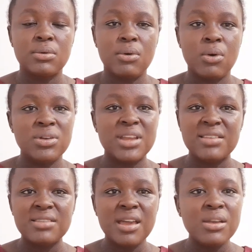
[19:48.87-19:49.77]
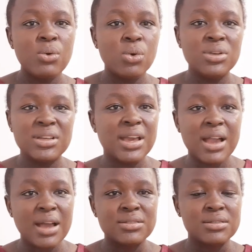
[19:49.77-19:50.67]
or they are selling only
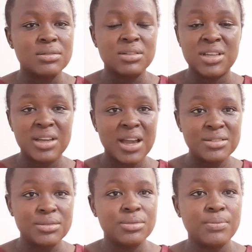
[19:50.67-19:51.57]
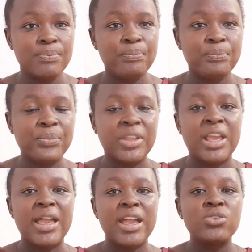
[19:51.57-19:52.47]
the cuddle.
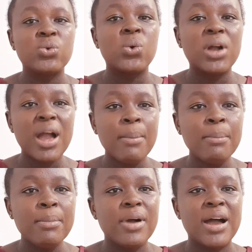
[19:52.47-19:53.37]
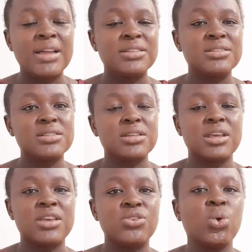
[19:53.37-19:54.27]
it will come and
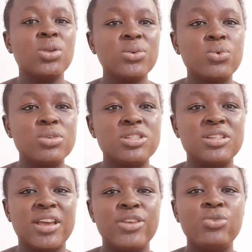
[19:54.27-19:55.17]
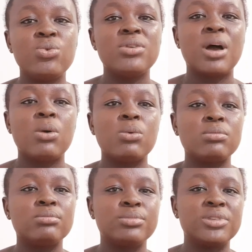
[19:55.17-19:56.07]
it's only cushion, and you will now
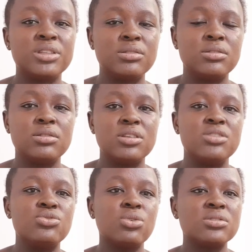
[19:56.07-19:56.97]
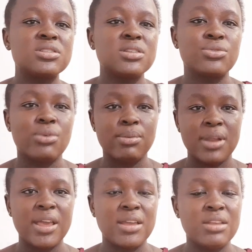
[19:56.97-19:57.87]
be insulting the
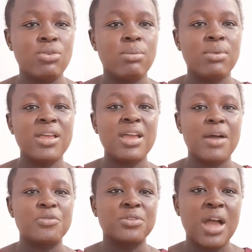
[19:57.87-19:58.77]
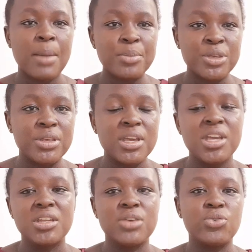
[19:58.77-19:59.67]
supplier. The supplier have scammed me,
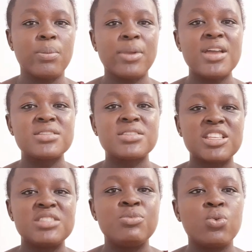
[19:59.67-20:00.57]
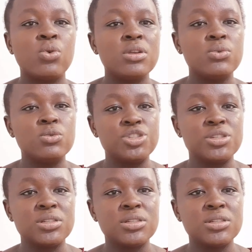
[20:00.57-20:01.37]
the supplier sent me only cushion.